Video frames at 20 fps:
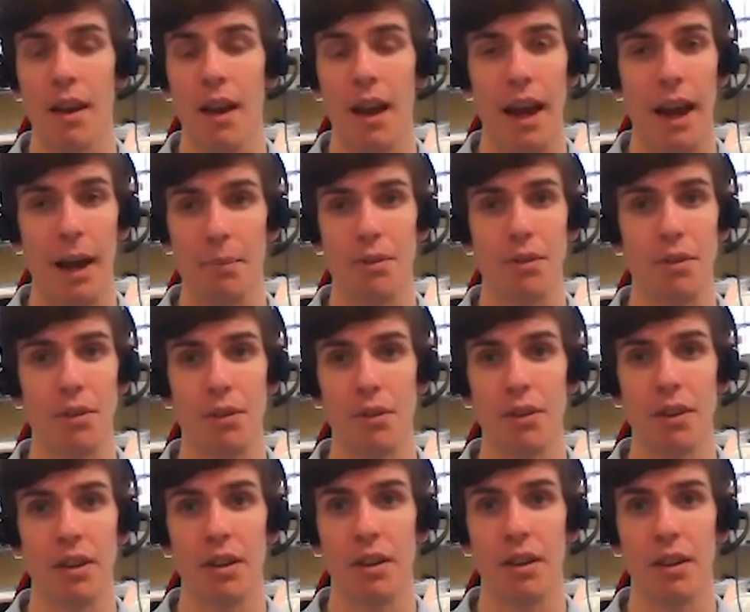
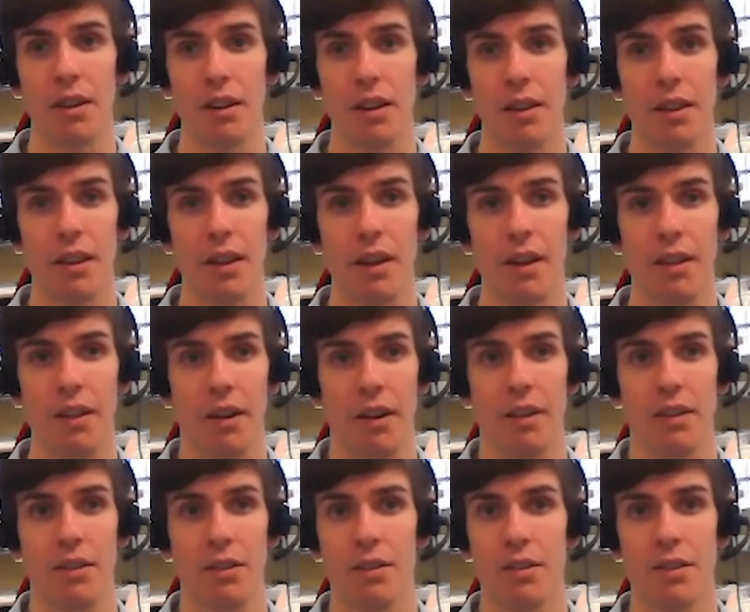absolutely. I think
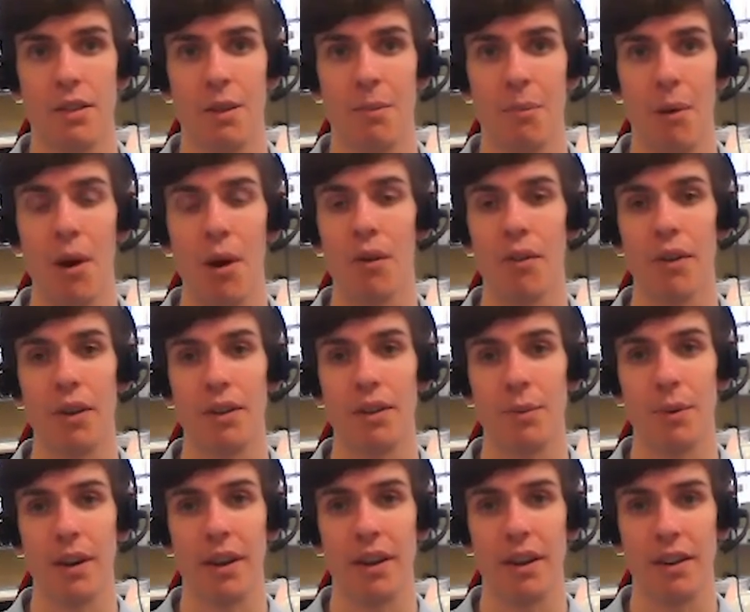it's the perfect
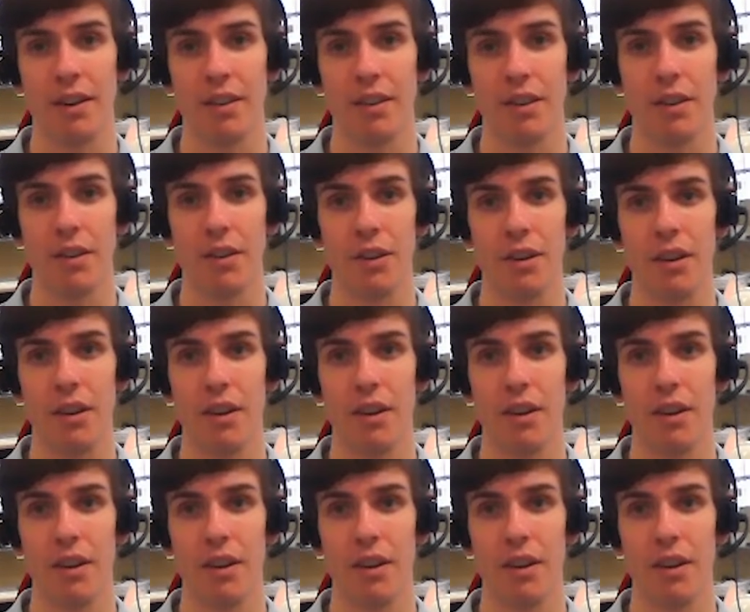way to do it.